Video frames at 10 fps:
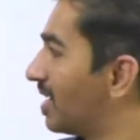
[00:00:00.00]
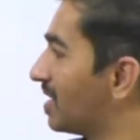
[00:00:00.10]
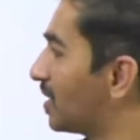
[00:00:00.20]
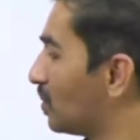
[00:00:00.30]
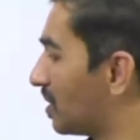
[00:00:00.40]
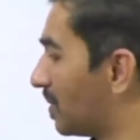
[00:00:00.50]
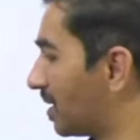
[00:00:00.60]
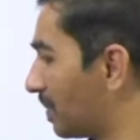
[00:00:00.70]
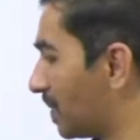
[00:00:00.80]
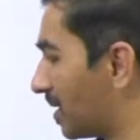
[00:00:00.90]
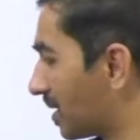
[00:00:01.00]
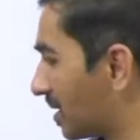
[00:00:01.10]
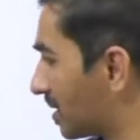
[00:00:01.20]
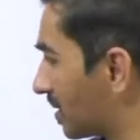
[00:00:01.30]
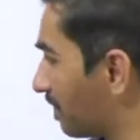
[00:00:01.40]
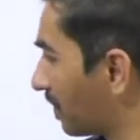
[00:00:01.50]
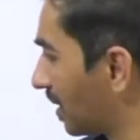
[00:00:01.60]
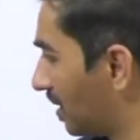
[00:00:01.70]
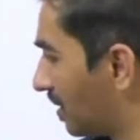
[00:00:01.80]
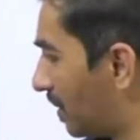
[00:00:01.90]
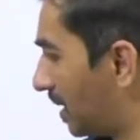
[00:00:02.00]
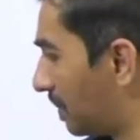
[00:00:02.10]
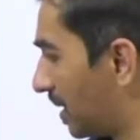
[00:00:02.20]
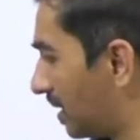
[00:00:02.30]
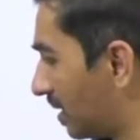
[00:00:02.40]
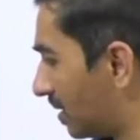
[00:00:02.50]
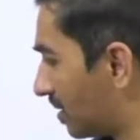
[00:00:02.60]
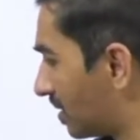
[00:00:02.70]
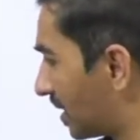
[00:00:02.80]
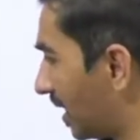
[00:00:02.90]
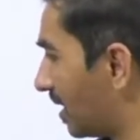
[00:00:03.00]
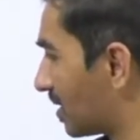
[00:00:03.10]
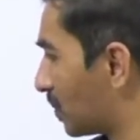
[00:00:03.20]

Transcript: A skew symmetric matrix. Multiply the scalar,